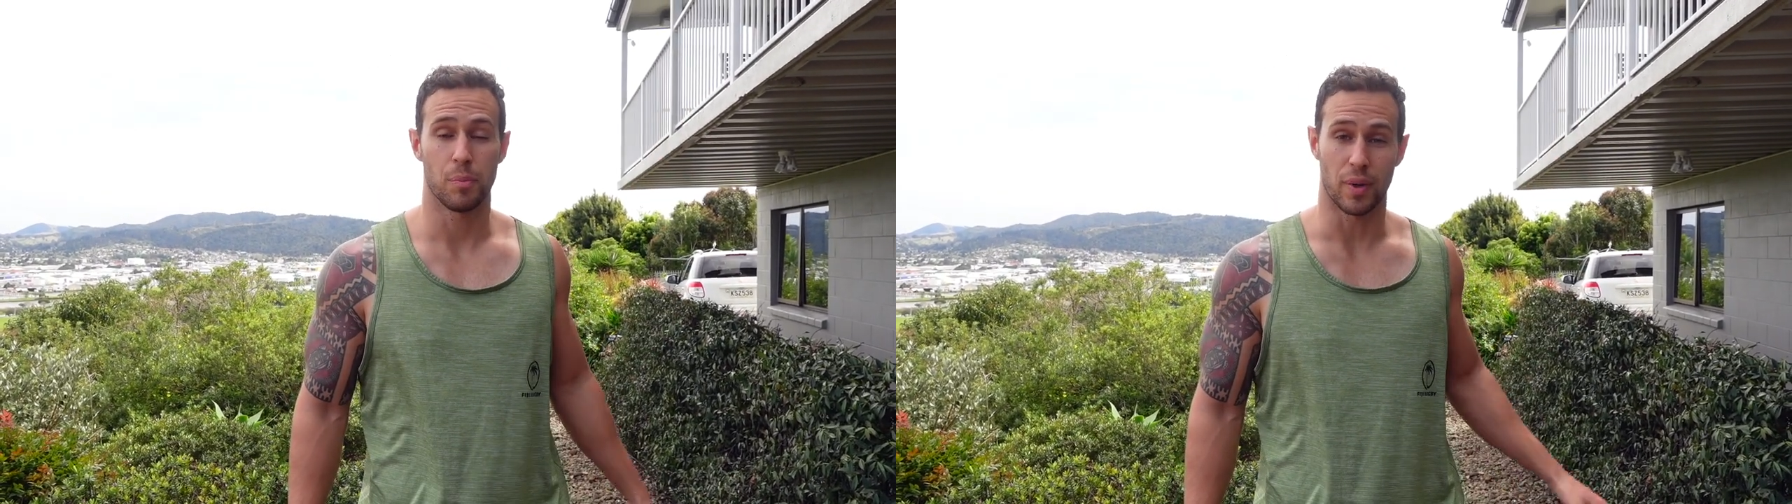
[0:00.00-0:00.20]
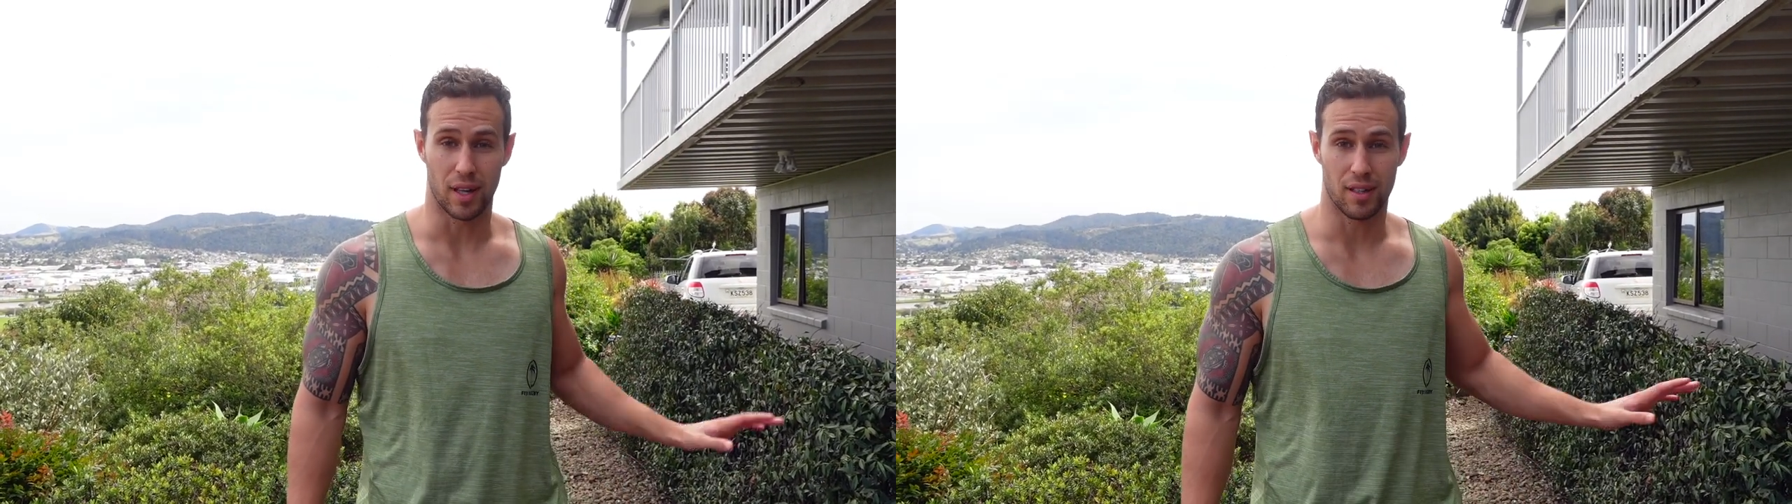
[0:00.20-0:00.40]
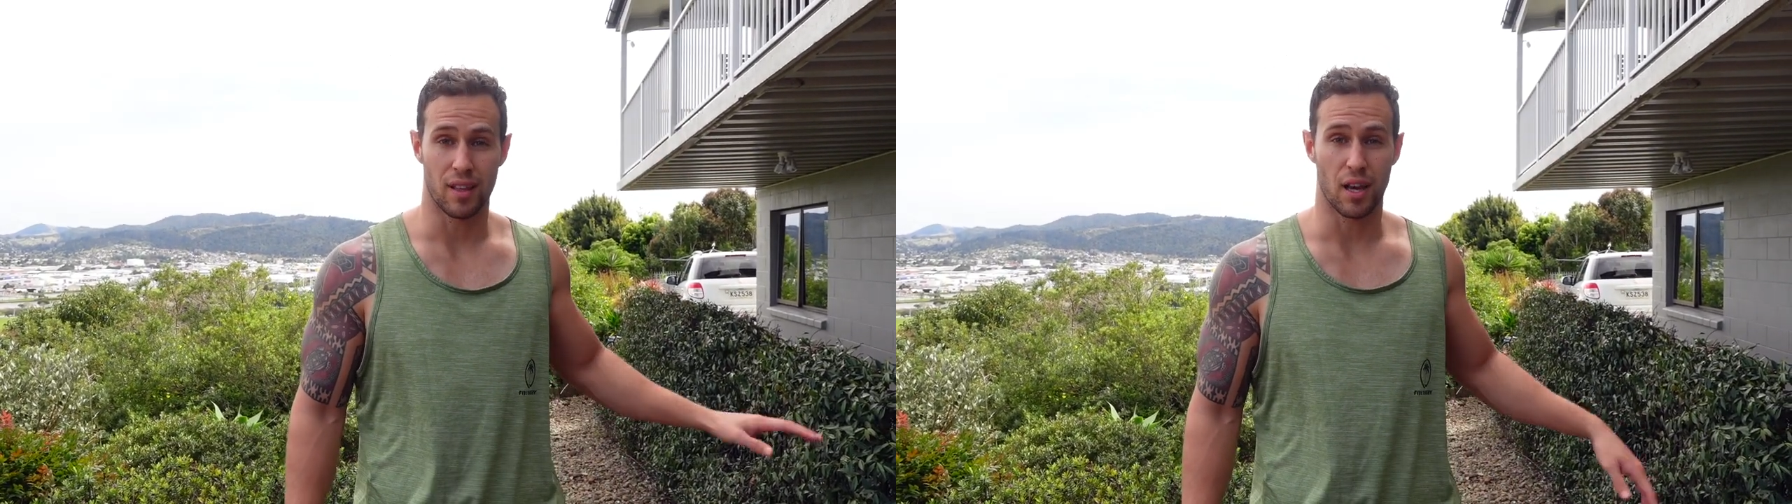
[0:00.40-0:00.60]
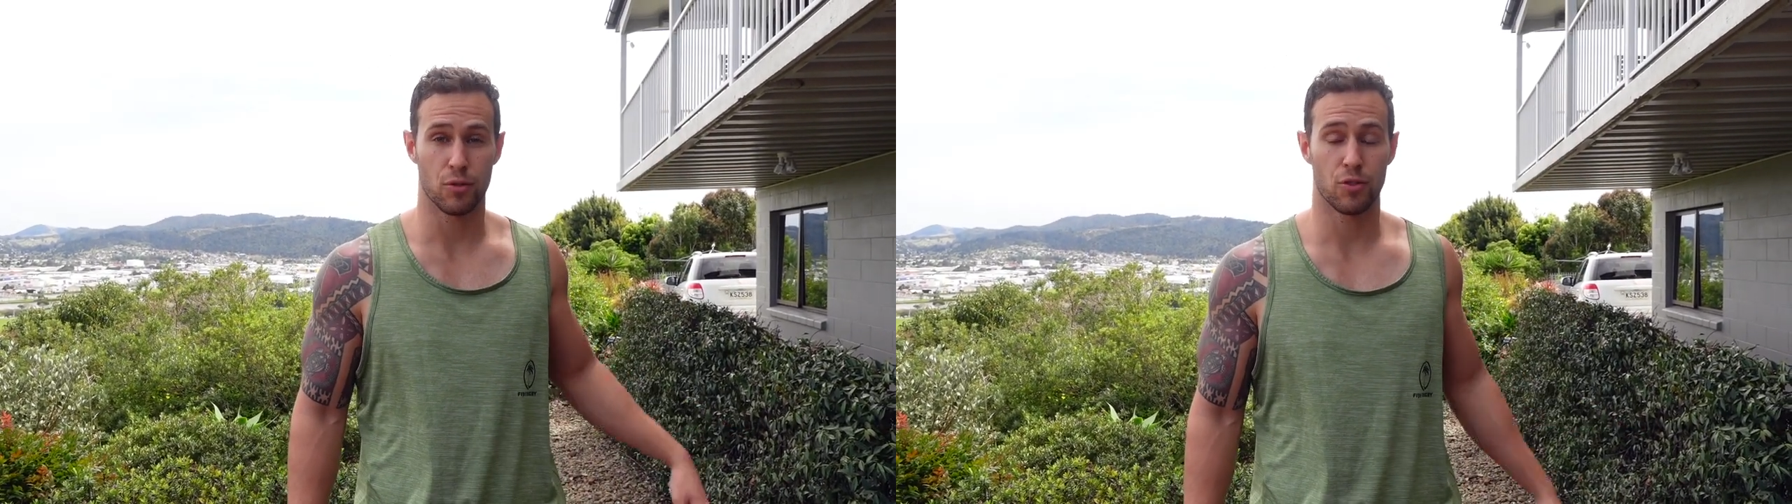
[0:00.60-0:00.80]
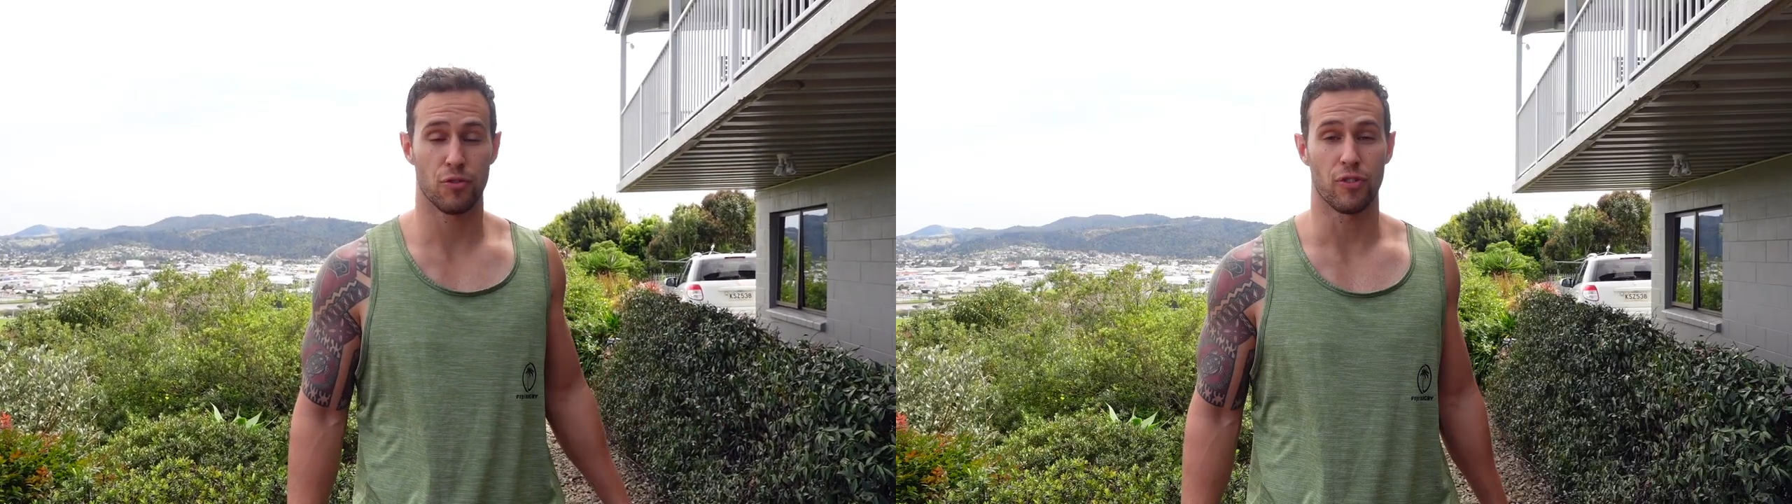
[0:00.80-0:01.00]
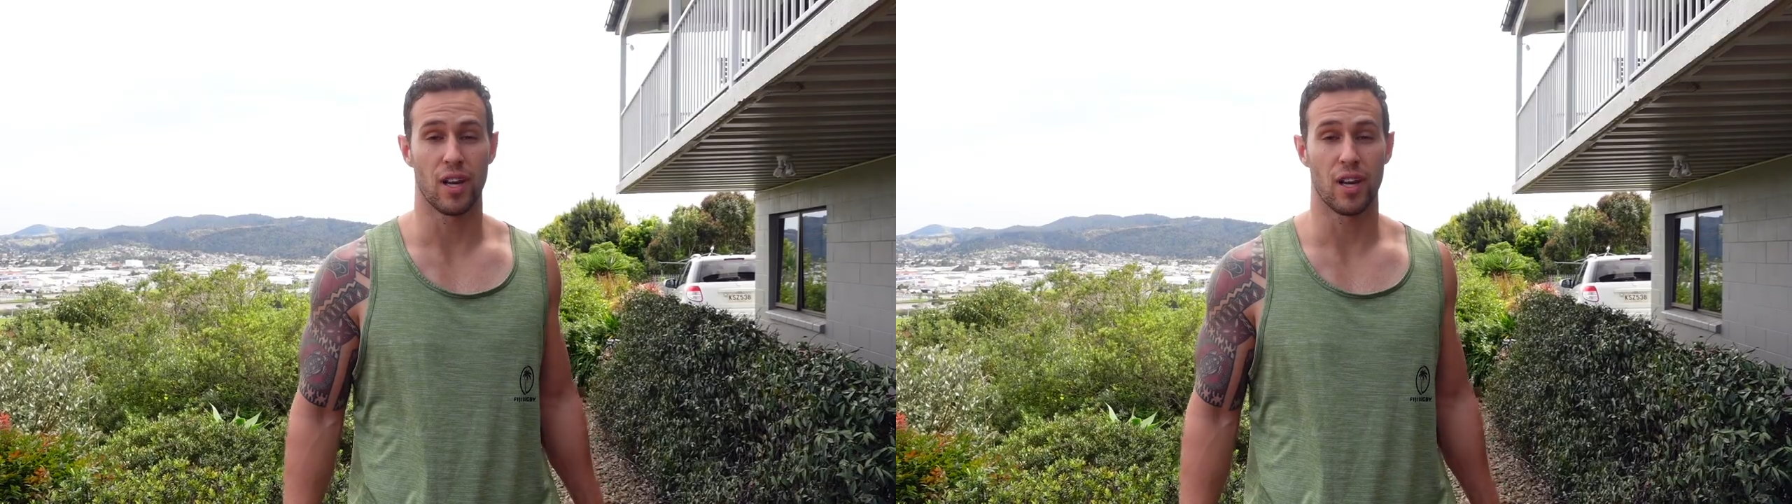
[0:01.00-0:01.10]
but that'll do for